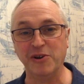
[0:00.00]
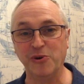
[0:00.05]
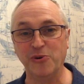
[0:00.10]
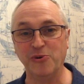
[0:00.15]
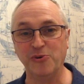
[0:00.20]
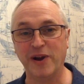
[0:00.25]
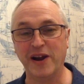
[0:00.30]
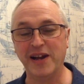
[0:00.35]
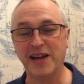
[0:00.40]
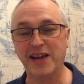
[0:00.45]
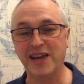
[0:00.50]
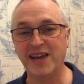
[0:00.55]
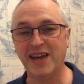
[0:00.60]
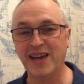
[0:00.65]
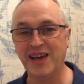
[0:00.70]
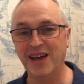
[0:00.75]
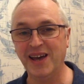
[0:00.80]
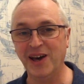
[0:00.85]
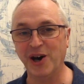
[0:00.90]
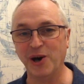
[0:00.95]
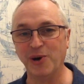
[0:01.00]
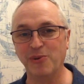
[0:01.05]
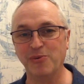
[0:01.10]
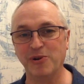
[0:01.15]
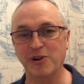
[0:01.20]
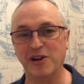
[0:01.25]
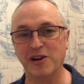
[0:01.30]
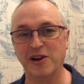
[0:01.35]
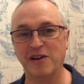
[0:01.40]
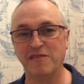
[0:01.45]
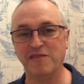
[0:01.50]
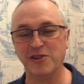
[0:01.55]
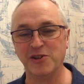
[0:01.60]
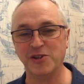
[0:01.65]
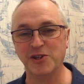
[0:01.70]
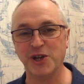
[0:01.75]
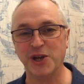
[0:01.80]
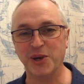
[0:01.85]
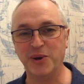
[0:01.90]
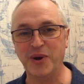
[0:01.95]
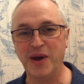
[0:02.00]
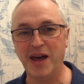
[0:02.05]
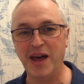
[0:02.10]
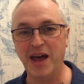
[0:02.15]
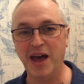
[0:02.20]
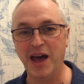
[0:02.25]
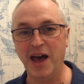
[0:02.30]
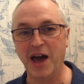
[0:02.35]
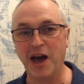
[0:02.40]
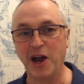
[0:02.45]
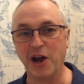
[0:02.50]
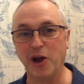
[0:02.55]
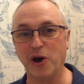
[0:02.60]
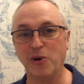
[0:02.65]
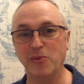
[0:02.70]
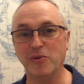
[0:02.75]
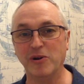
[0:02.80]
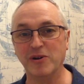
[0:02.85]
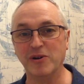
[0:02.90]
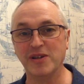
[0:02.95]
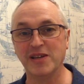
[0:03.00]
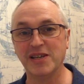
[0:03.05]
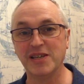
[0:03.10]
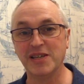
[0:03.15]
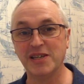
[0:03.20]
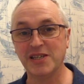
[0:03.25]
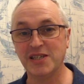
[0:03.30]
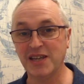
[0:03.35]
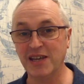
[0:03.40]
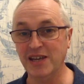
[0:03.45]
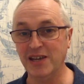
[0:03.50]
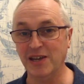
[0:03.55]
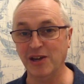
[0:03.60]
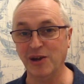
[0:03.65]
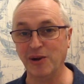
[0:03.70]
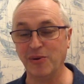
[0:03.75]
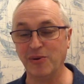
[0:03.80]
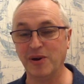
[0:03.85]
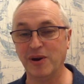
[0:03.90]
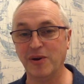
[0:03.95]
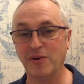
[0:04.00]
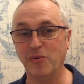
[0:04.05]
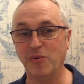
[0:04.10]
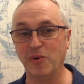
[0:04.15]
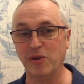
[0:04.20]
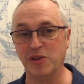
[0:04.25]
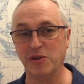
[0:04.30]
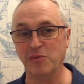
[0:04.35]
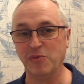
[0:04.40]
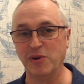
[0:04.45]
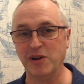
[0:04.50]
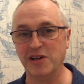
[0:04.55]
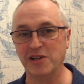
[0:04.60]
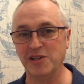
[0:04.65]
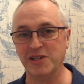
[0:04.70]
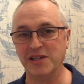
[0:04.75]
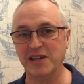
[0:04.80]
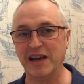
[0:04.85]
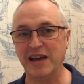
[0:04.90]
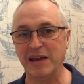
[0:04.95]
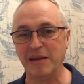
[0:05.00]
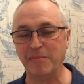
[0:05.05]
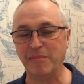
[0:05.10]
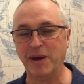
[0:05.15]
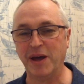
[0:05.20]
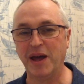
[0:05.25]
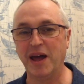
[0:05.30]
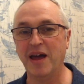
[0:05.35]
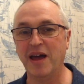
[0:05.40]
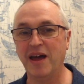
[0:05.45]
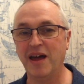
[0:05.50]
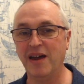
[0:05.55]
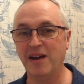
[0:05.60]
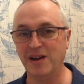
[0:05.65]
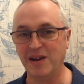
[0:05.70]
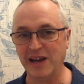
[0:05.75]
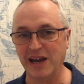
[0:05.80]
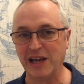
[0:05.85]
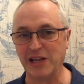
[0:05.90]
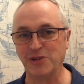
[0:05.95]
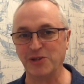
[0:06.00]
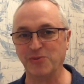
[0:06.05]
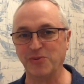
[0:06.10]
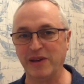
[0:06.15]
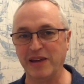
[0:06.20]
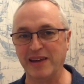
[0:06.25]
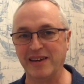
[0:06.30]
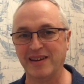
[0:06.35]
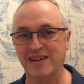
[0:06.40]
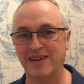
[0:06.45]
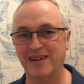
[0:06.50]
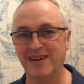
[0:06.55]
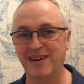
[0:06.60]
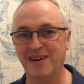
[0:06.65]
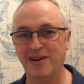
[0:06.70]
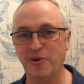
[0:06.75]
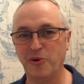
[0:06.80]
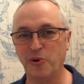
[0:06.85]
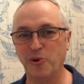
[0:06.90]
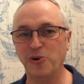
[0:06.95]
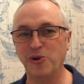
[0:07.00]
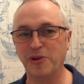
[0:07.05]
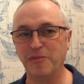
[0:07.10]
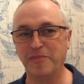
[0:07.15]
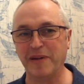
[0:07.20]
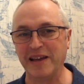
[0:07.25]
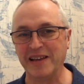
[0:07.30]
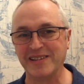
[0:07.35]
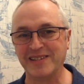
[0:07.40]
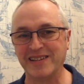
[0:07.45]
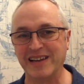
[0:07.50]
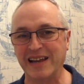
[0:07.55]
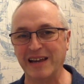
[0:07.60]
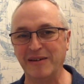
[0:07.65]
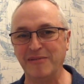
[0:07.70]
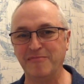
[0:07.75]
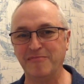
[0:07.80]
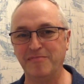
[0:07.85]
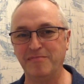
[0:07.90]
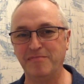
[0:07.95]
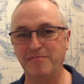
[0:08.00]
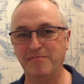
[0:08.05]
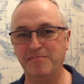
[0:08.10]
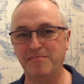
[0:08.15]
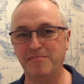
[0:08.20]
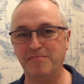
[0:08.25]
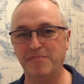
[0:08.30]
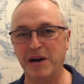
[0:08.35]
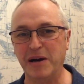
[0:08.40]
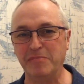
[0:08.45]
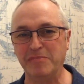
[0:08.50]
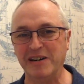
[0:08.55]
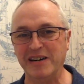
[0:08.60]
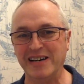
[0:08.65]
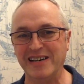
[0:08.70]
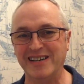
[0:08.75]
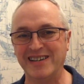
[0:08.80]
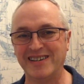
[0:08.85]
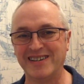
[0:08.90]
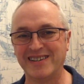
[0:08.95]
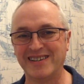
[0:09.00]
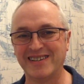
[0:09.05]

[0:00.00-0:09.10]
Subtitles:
already. I would love you to, and I will see you with the winner's name next week. All the best now. Bye bye.